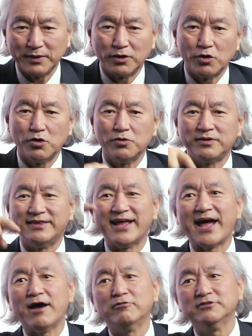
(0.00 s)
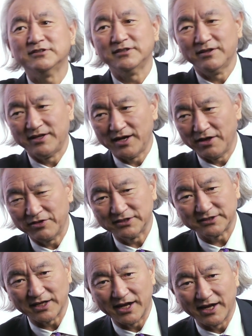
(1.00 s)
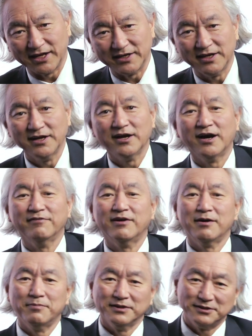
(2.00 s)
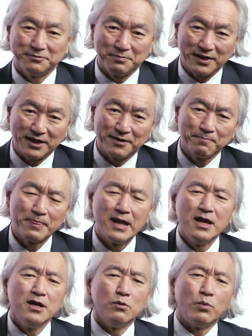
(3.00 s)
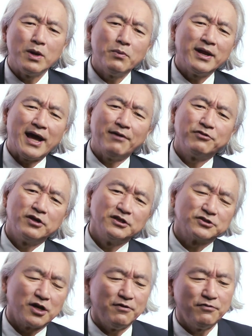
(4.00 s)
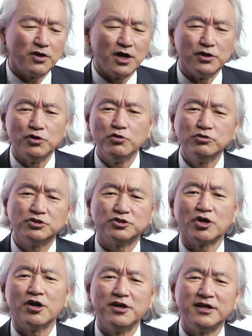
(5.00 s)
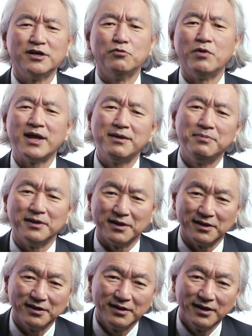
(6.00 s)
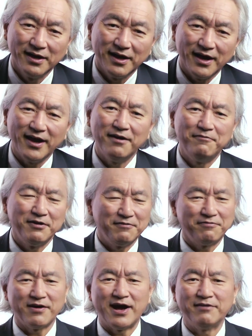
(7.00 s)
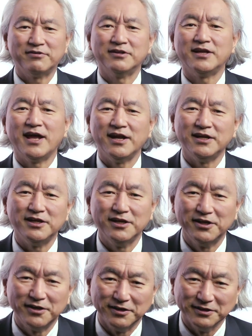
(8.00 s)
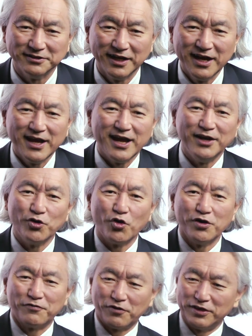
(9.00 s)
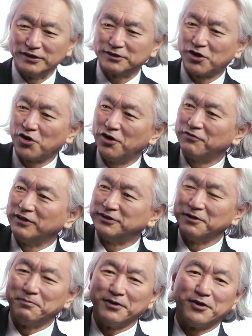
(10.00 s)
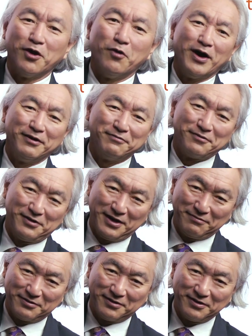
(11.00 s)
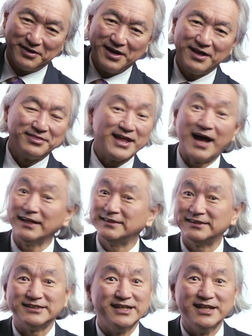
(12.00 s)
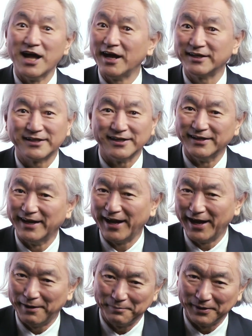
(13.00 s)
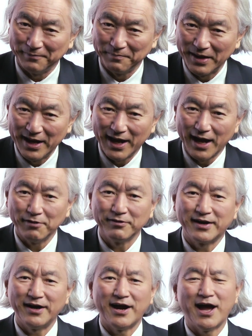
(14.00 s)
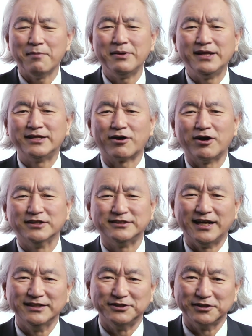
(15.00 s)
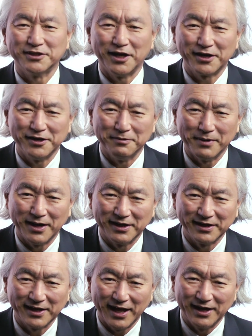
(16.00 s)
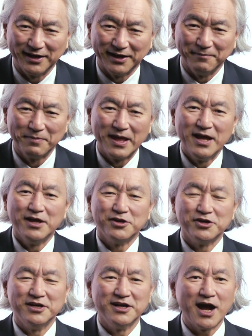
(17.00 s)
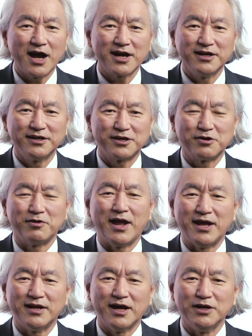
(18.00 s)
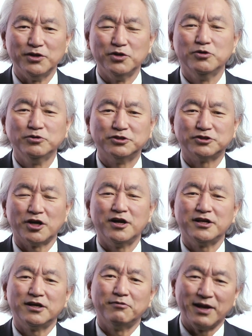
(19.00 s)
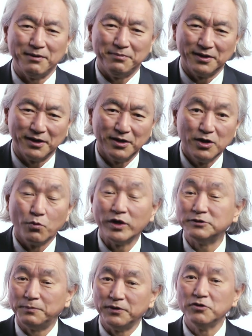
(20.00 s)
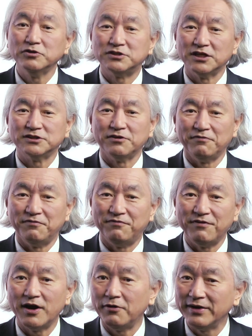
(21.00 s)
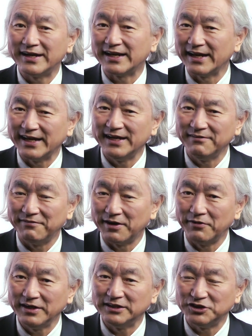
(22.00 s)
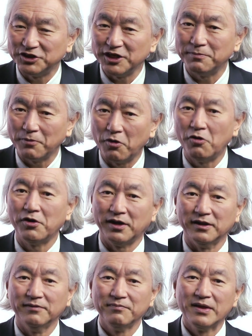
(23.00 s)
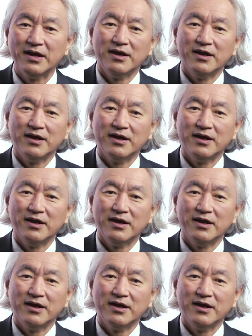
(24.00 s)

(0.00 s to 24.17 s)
we go down the other side of Hubbert's Peak. We would have to discover a new Saudi Arabia every five to 10 years in order for this curve to simply on forever. That's not going to happen. I don't care how many tar sands you're talking about in Canada, you're not going to create a new Saudi Arabia which produces very clean, very cheap oil